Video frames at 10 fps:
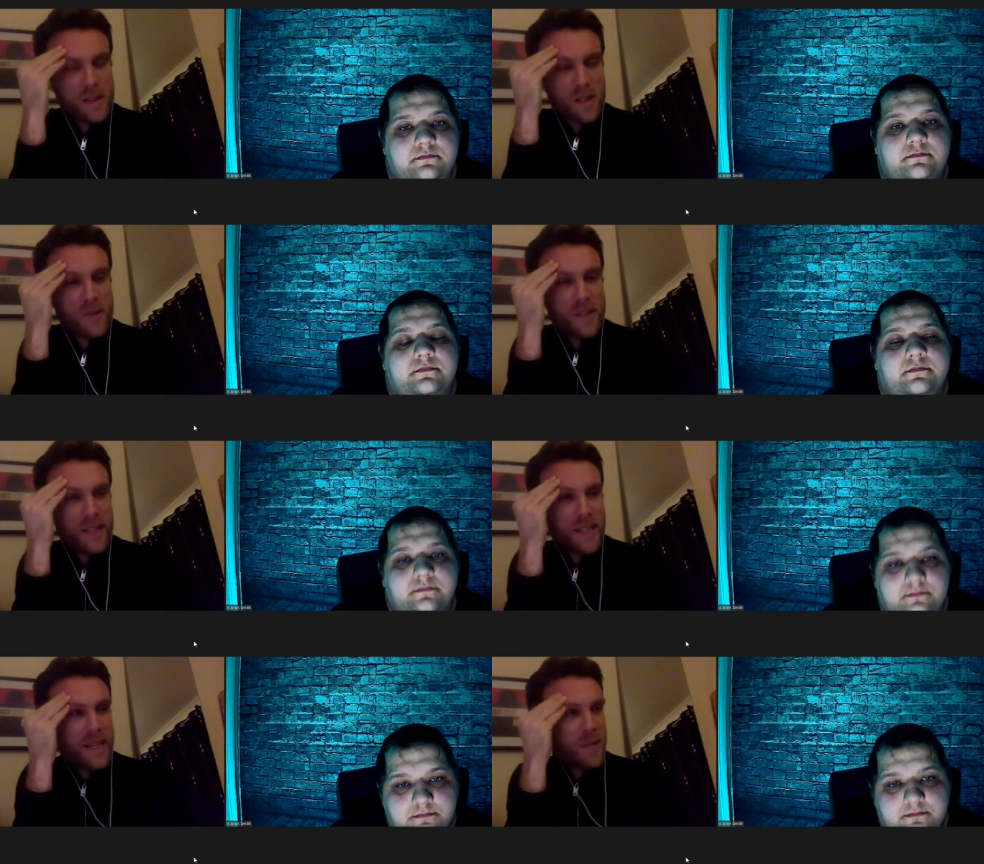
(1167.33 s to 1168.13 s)
Speaker 1: So
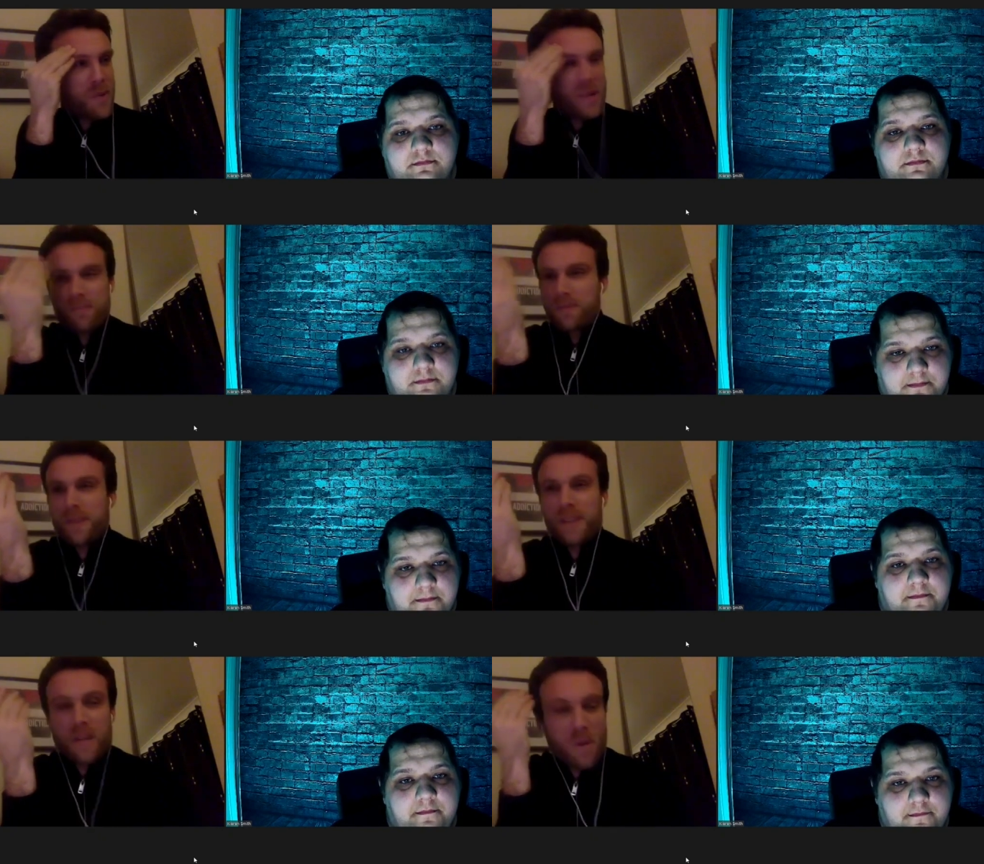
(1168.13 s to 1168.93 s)
when
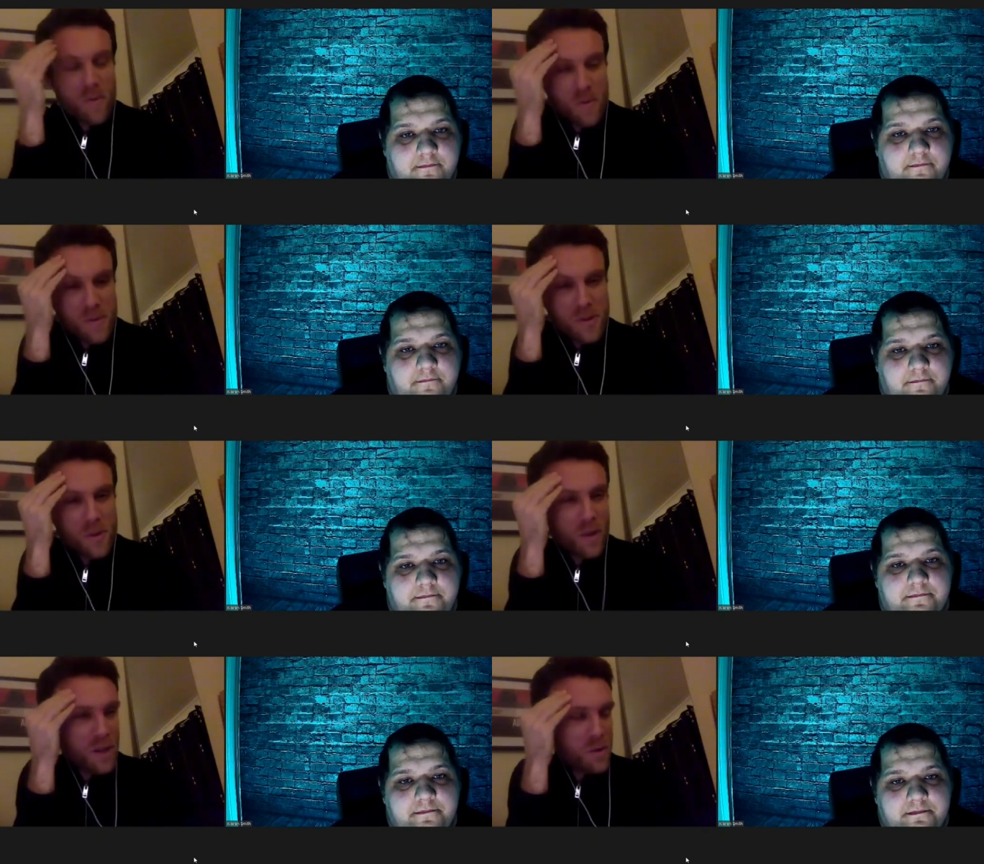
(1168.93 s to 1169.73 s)
I came home from
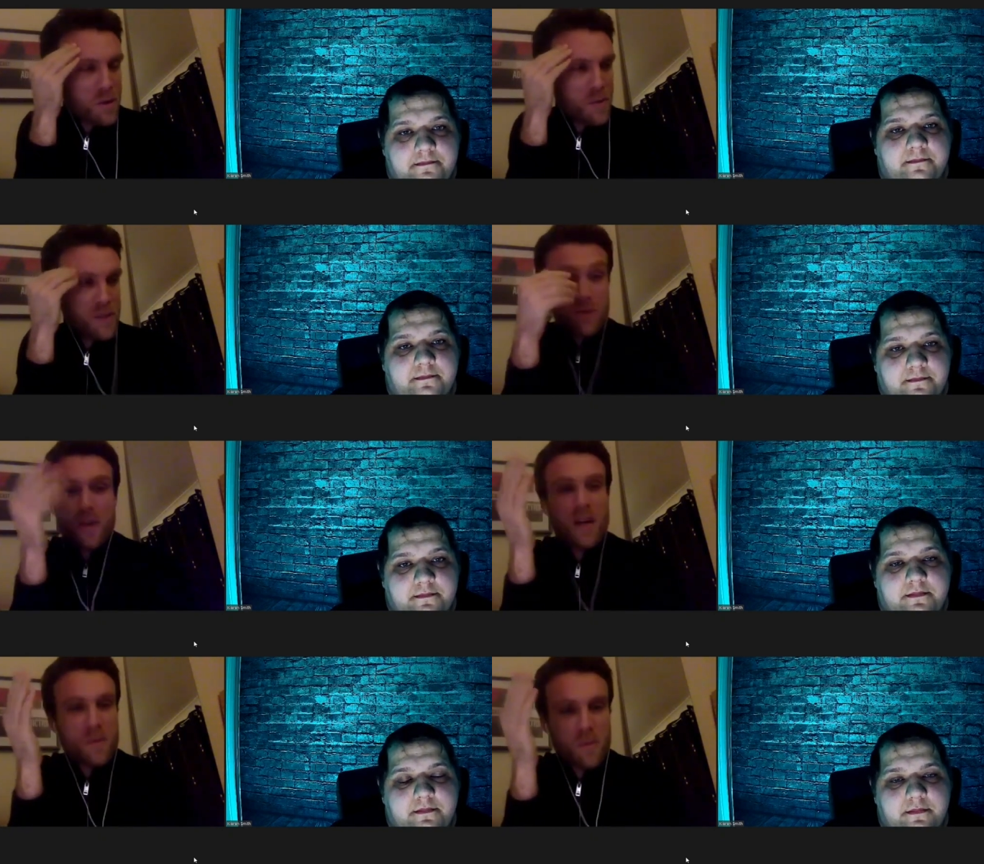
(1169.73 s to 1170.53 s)
school, I'd always be
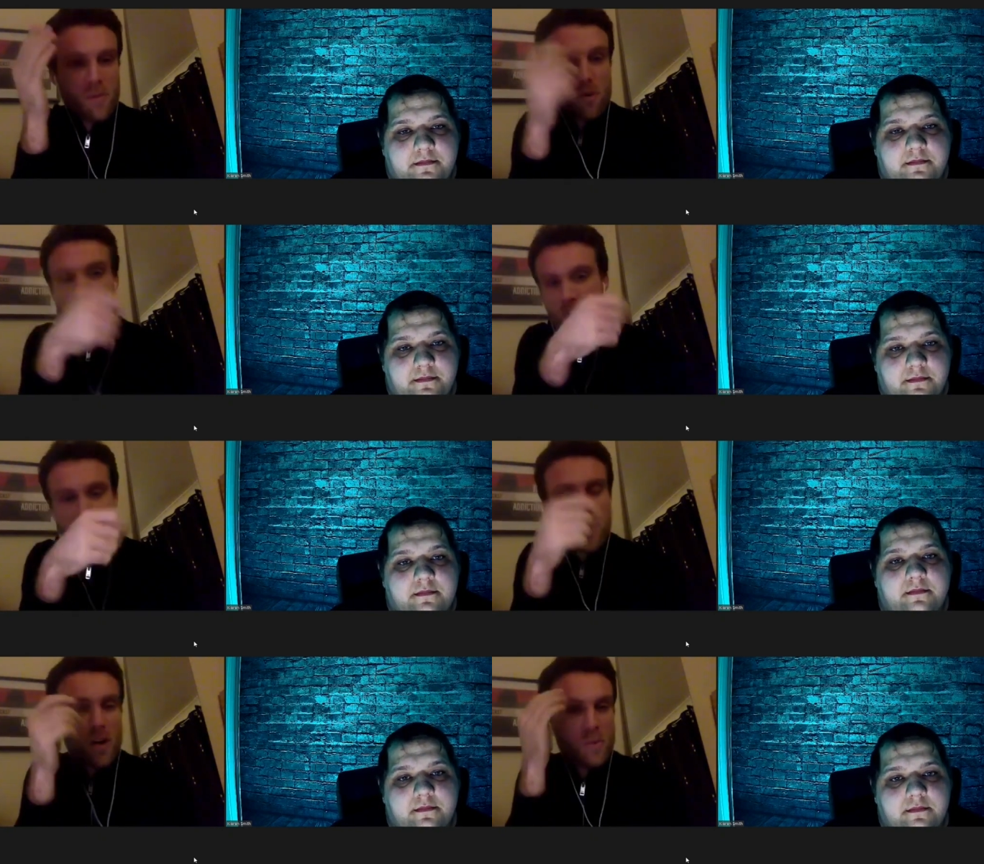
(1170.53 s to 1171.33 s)
straight up to my room
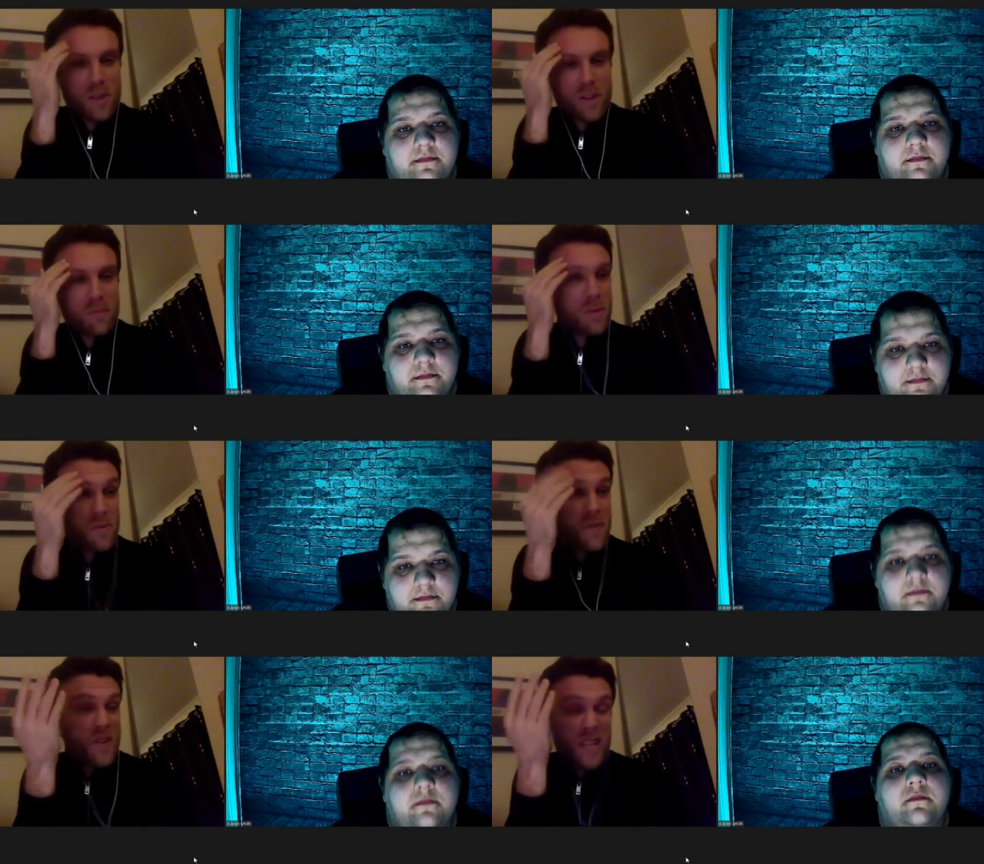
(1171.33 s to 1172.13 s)
doing my homework. I
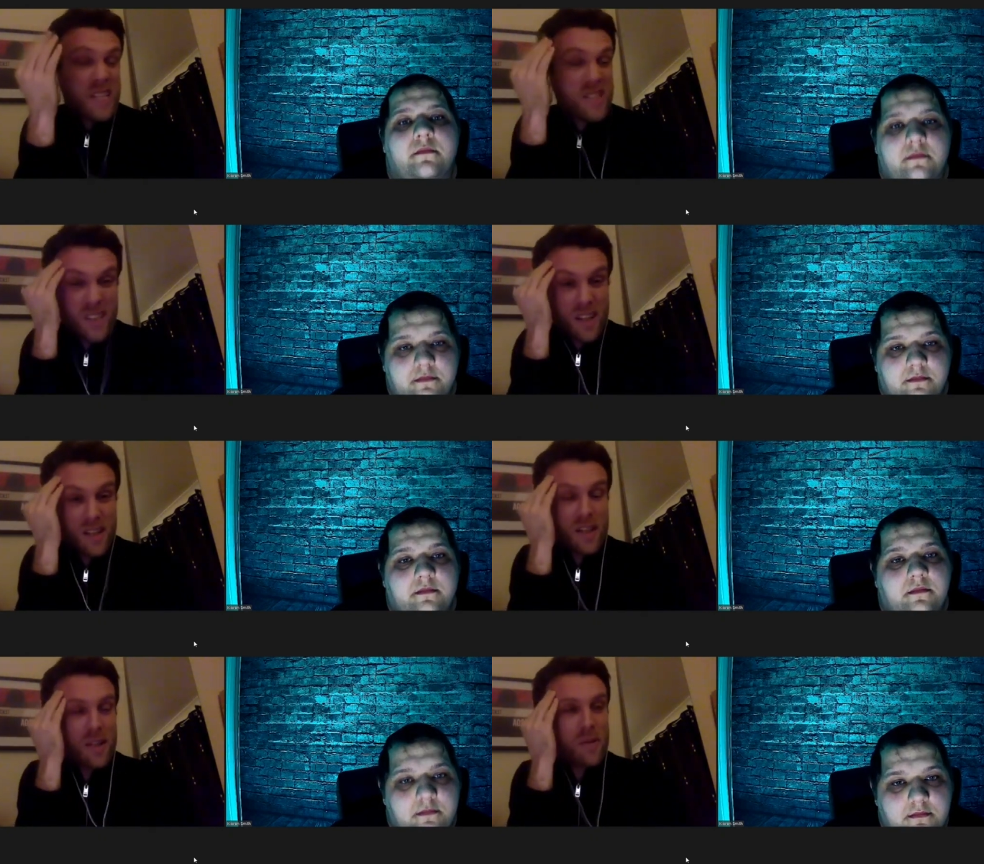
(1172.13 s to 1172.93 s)
was very
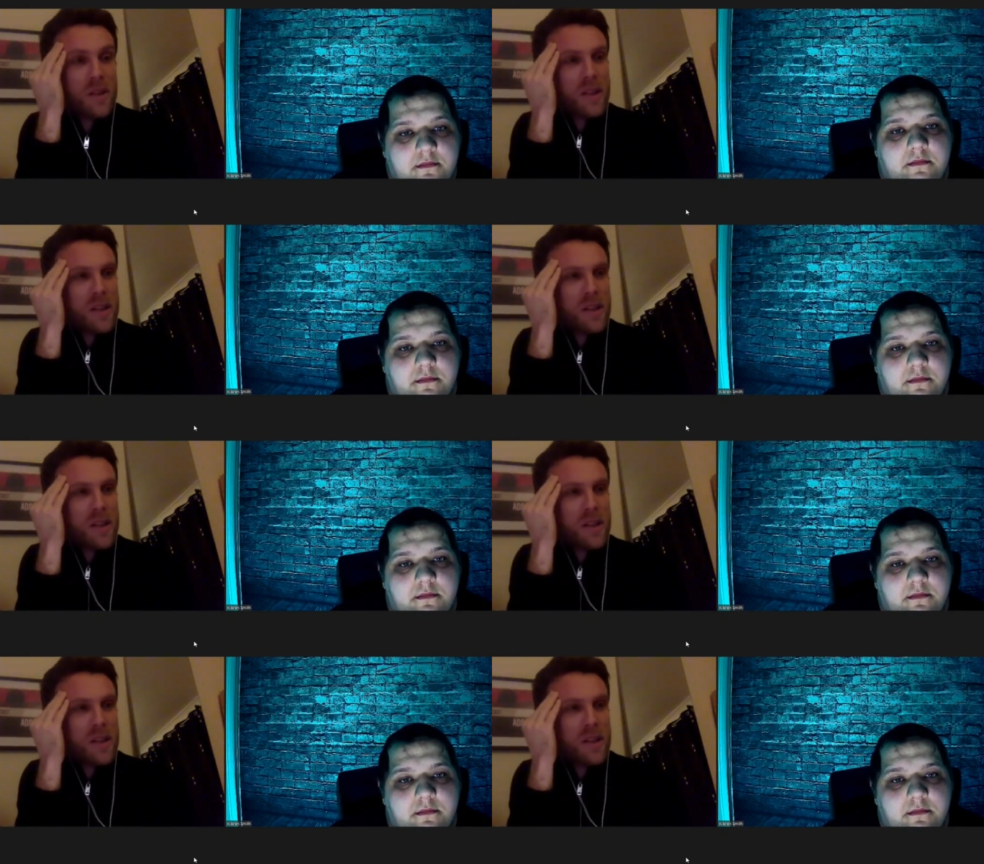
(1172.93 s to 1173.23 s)
insular, you know.